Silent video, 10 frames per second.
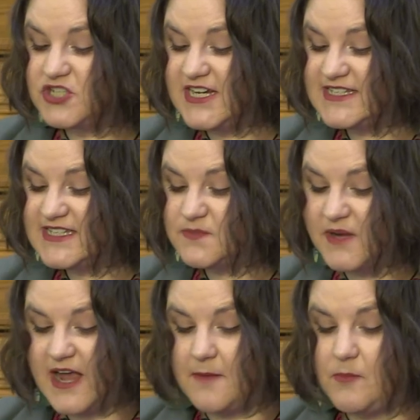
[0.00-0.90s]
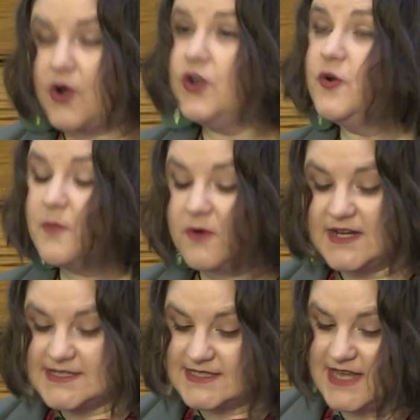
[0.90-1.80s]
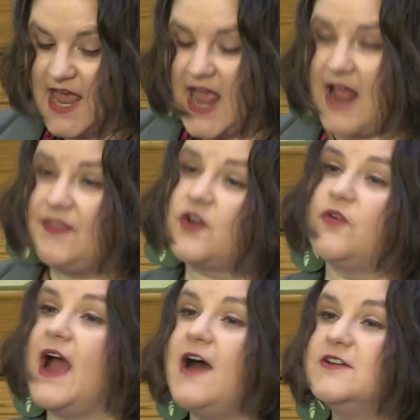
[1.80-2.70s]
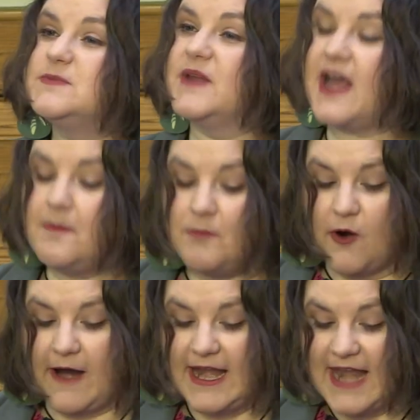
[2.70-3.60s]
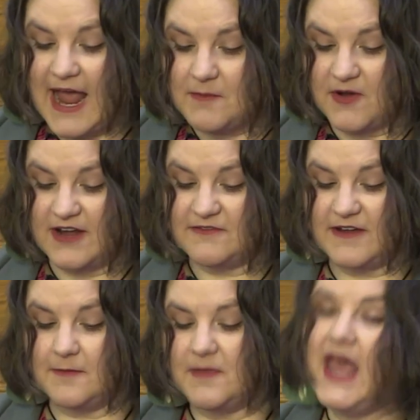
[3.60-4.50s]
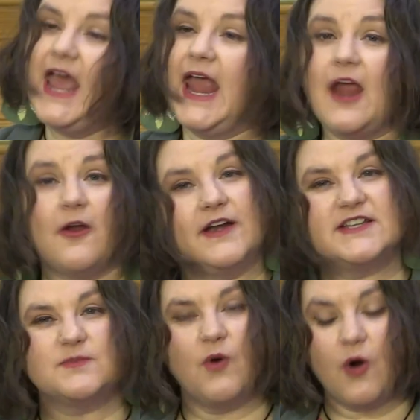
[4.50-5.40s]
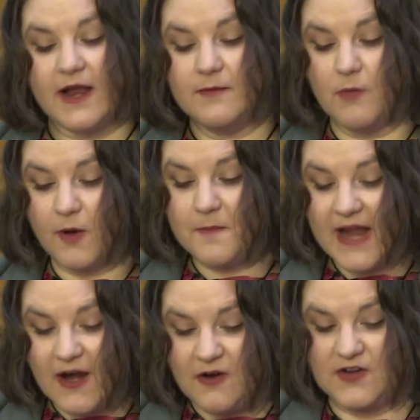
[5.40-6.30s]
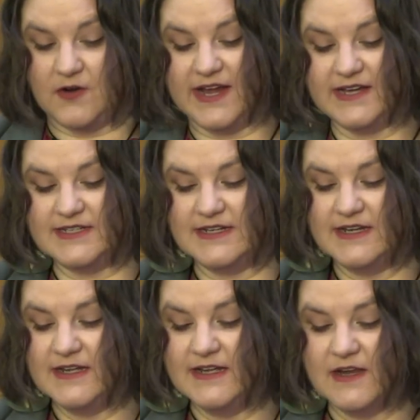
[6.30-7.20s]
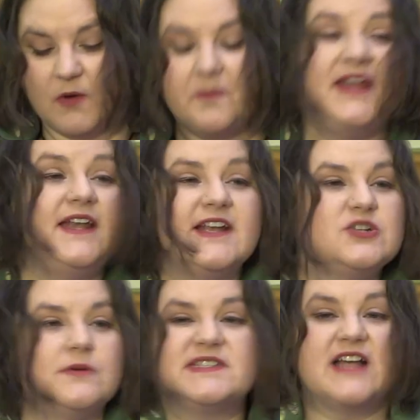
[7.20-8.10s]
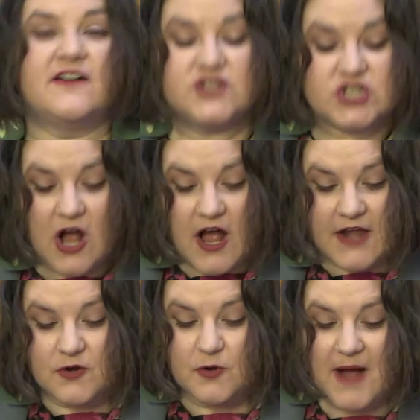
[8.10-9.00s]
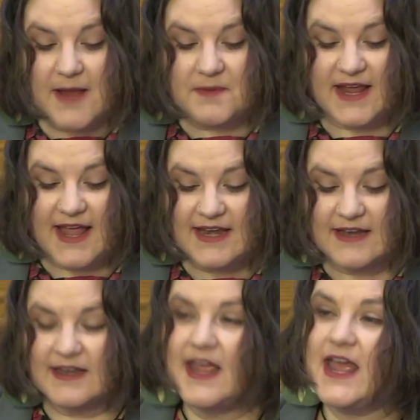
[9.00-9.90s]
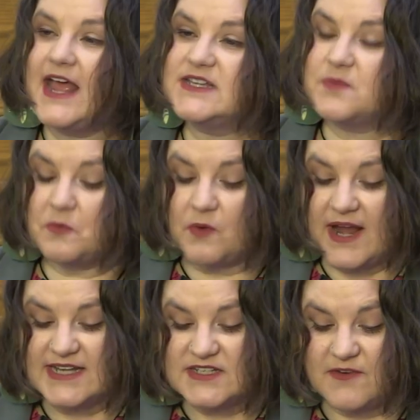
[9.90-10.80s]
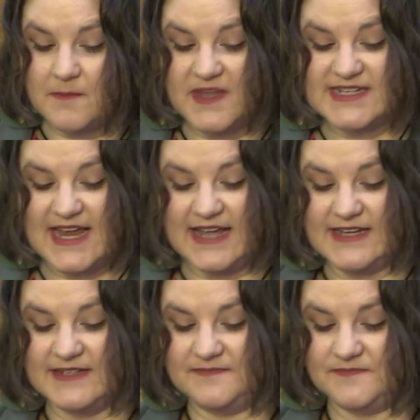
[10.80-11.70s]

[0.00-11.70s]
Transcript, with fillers: Jesus become more numerous and the crowds become more enamored of him, Herod is more and more paranoid, repeating to himself, "John, whom I beheaded, has been raised from the dead."